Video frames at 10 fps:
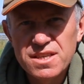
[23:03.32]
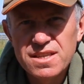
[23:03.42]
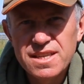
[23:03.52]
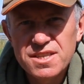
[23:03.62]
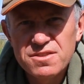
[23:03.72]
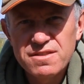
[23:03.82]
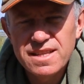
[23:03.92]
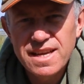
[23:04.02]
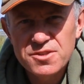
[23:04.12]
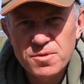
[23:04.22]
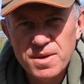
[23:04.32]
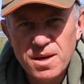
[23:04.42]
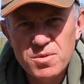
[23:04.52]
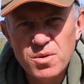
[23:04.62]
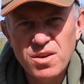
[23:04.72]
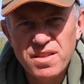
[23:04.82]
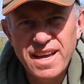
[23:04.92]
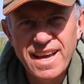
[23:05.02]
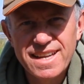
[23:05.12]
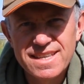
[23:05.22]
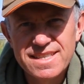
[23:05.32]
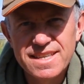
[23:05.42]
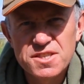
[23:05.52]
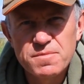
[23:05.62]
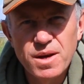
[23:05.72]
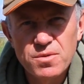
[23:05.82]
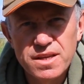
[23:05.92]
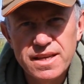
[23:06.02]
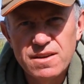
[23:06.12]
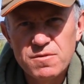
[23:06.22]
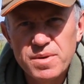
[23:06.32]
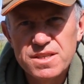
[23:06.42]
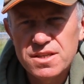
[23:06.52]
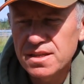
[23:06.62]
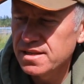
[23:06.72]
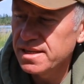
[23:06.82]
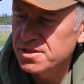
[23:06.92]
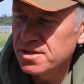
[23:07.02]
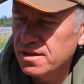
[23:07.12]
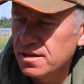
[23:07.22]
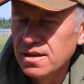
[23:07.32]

conditioner in there, top it up, quite like that aniseed smell that you get with pigeon conditioner.